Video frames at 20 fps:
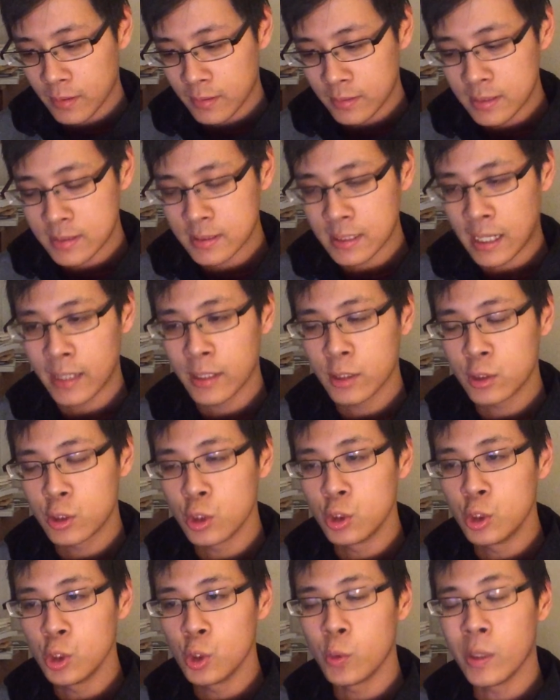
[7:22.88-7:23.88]
decided to
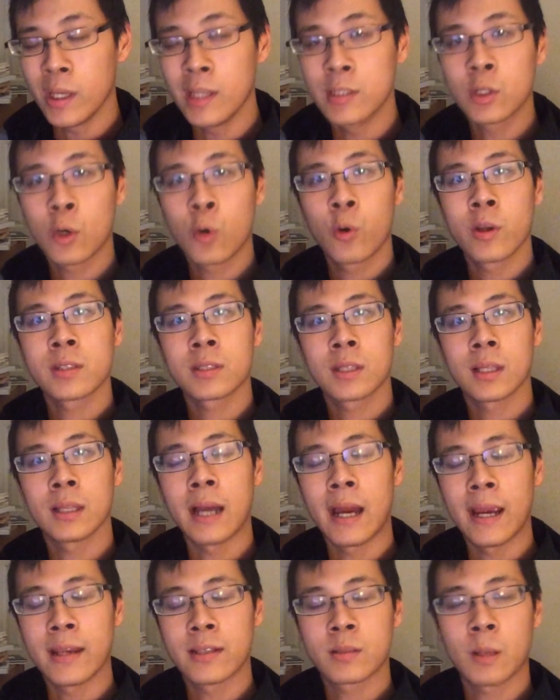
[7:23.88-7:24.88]
do is
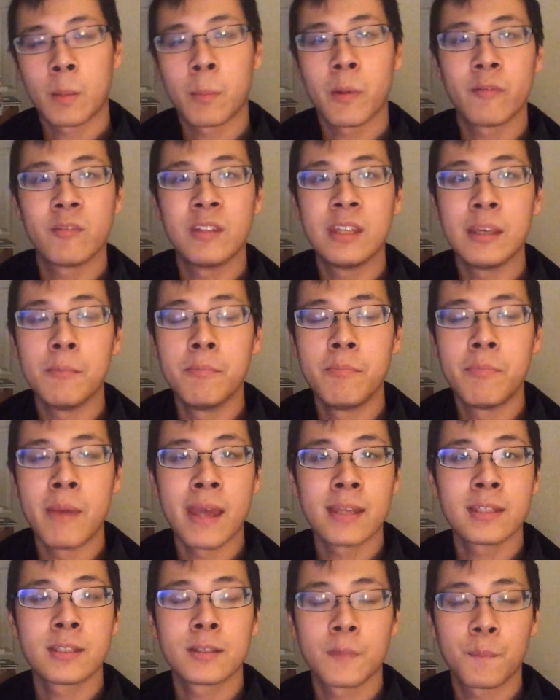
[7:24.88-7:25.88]
crystallize some of the
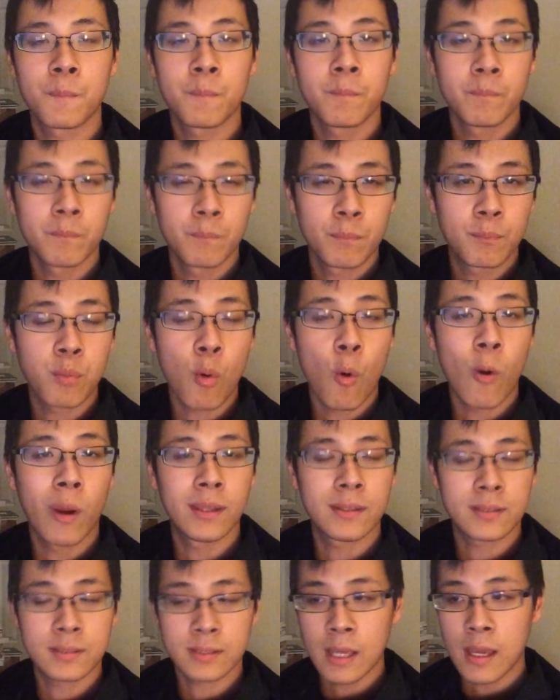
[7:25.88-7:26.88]
best
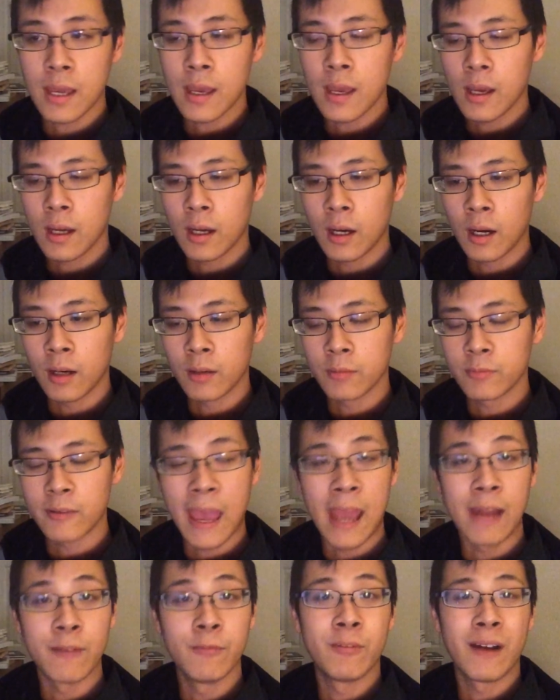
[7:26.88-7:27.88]
points of
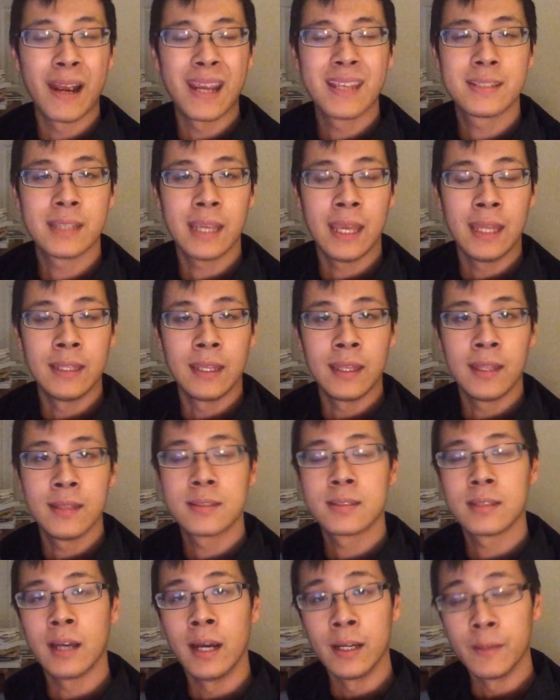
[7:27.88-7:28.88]
advice and
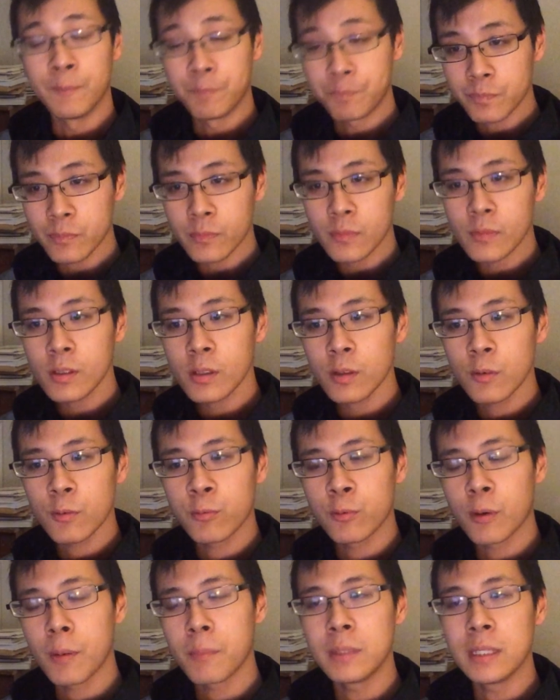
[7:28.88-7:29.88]
insight
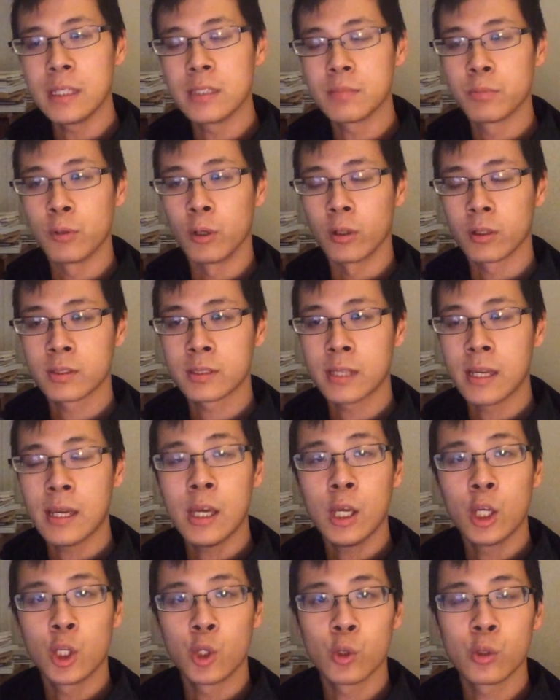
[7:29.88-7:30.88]
from these books.
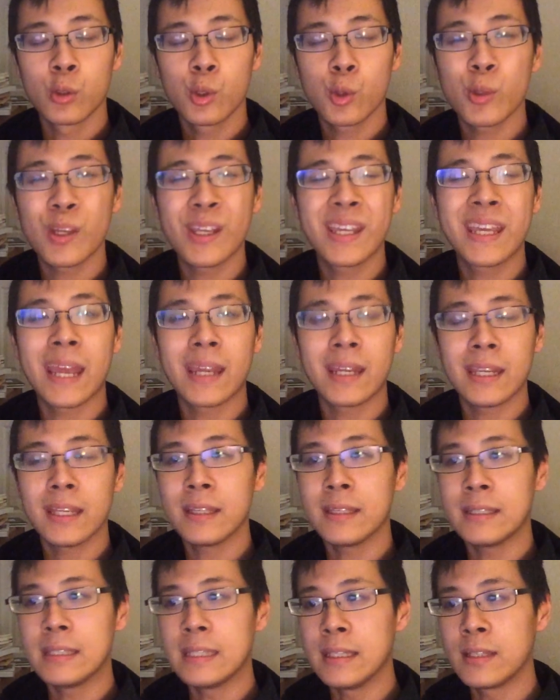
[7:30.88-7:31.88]
You're literally
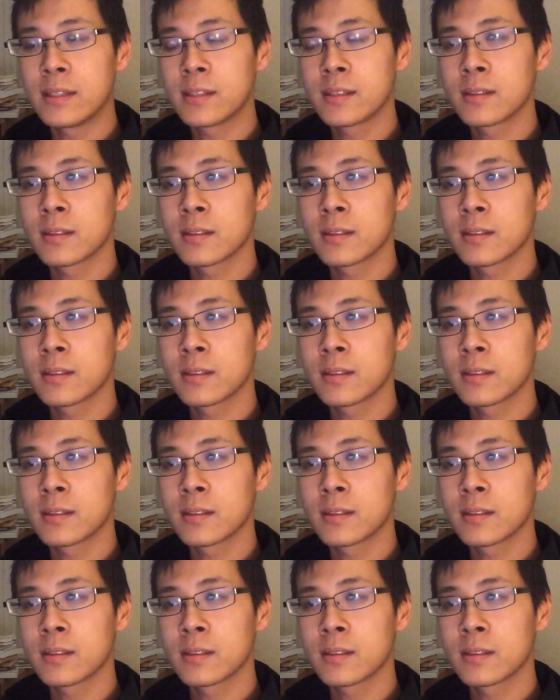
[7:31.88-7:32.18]
getting the